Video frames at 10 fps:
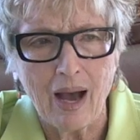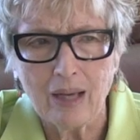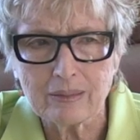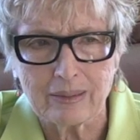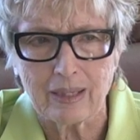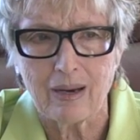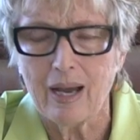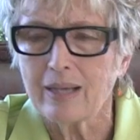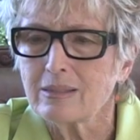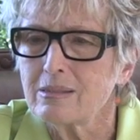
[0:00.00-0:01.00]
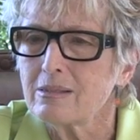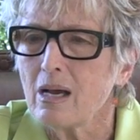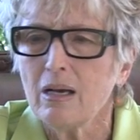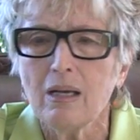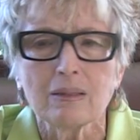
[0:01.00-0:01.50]
out there, I
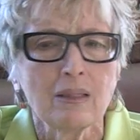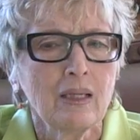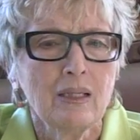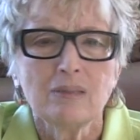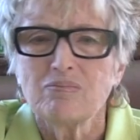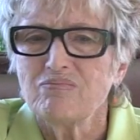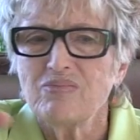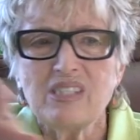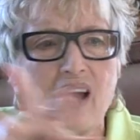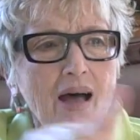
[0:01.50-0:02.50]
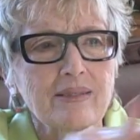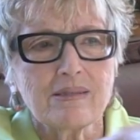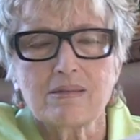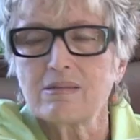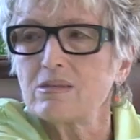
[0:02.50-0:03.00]
saw
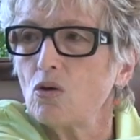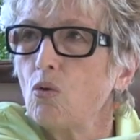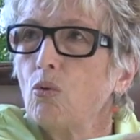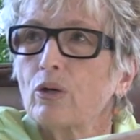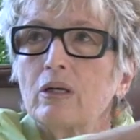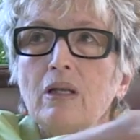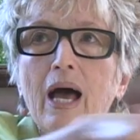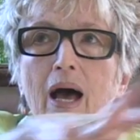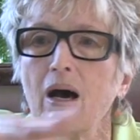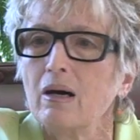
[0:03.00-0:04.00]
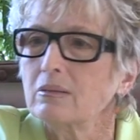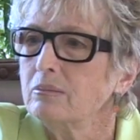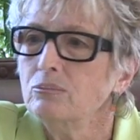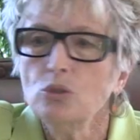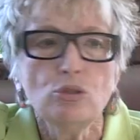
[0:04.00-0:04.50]
dust or cloud
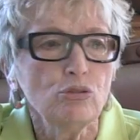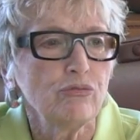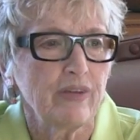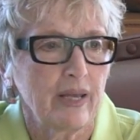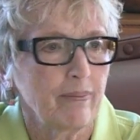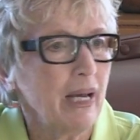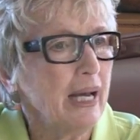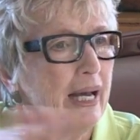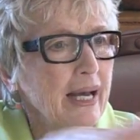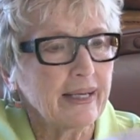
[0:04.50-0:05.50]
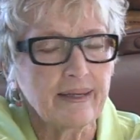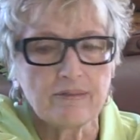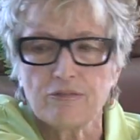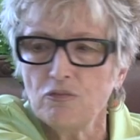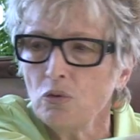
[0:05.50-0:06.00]
moving back
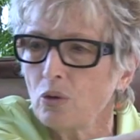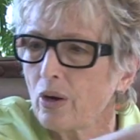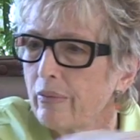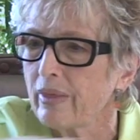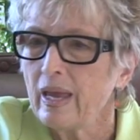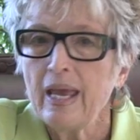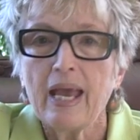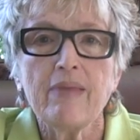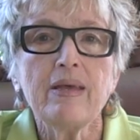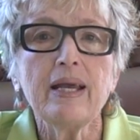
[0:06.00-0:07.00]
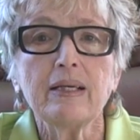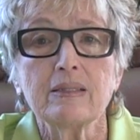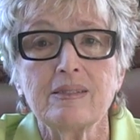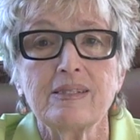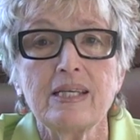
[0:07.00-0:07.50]
and forth, and then I
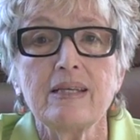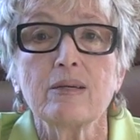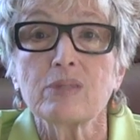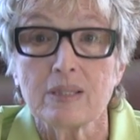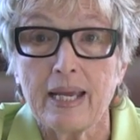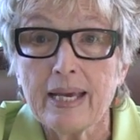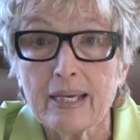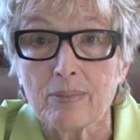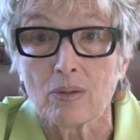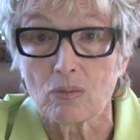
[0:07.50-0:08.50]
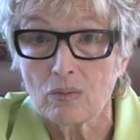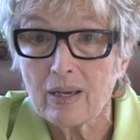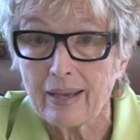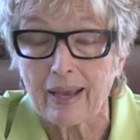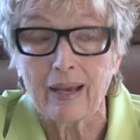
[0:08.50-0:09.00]
could see there was an animal
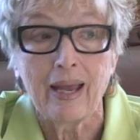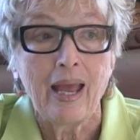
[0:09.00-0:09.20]
running,